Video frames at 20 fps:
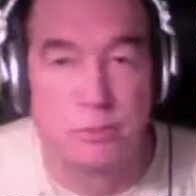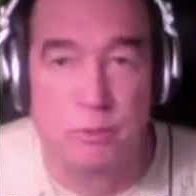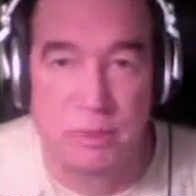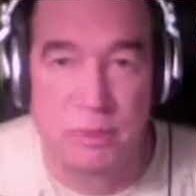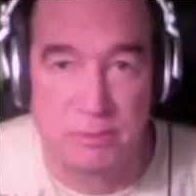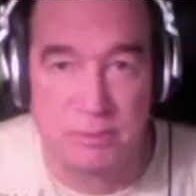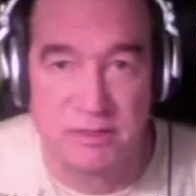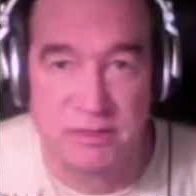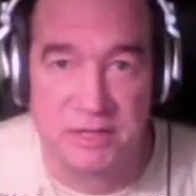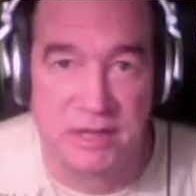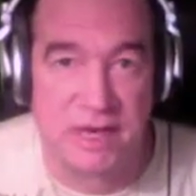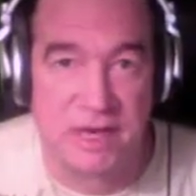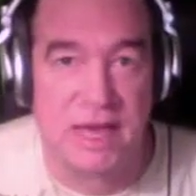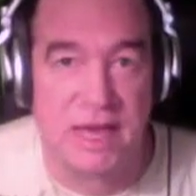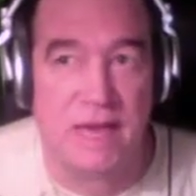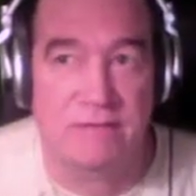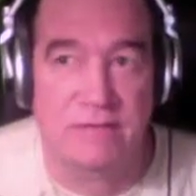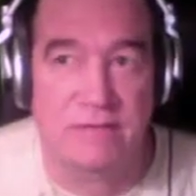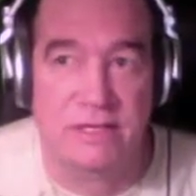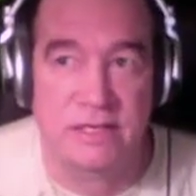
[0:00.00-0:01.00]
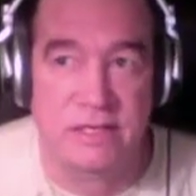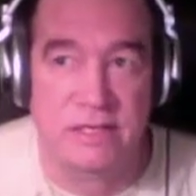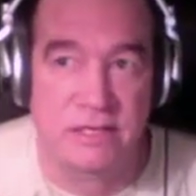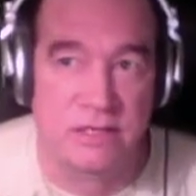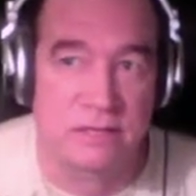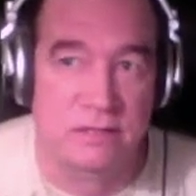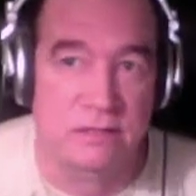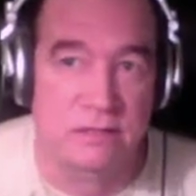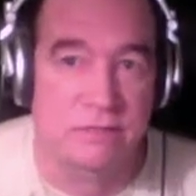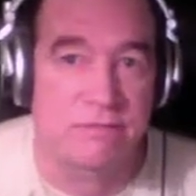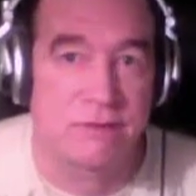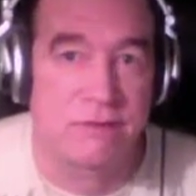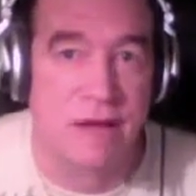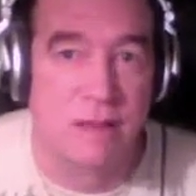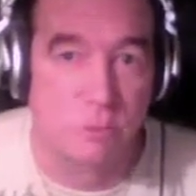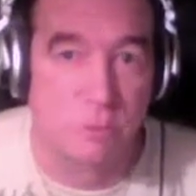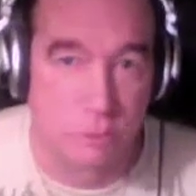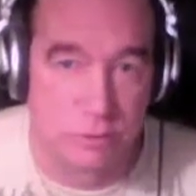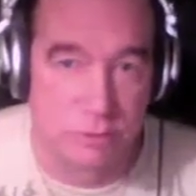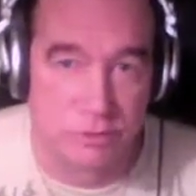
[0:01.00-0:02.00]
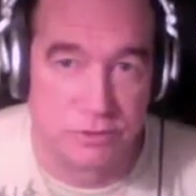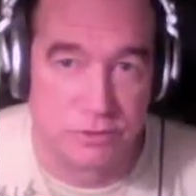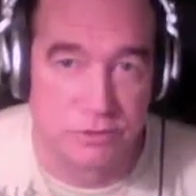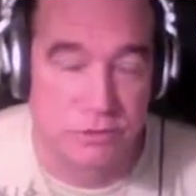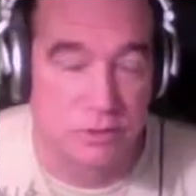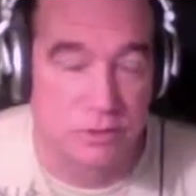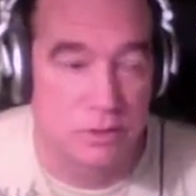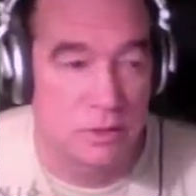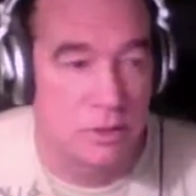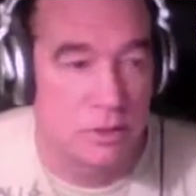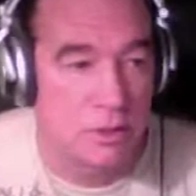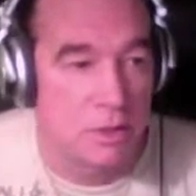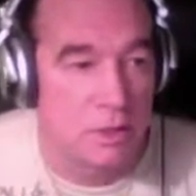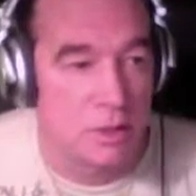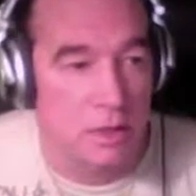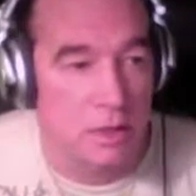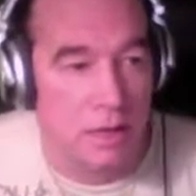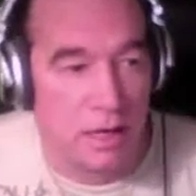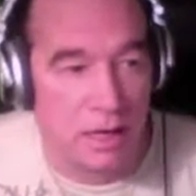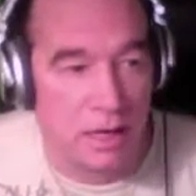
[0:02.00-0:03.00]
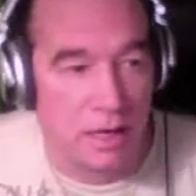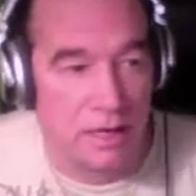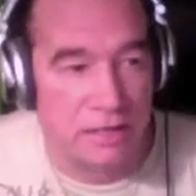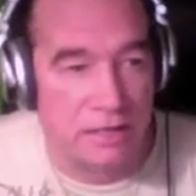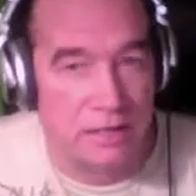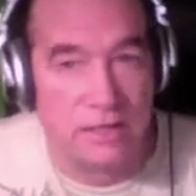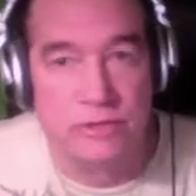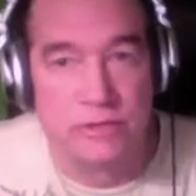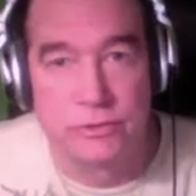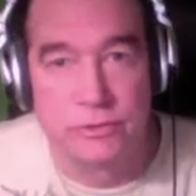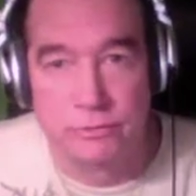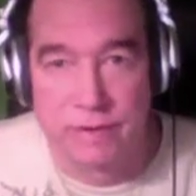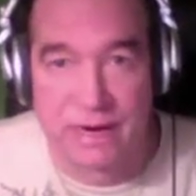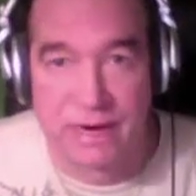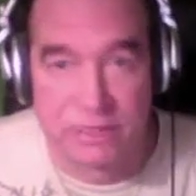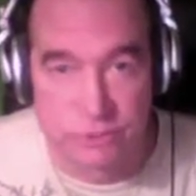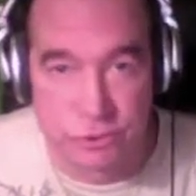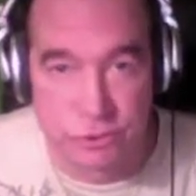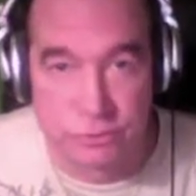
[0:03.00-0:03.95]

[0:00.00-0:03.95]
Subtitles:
they're having in the followers and interaction.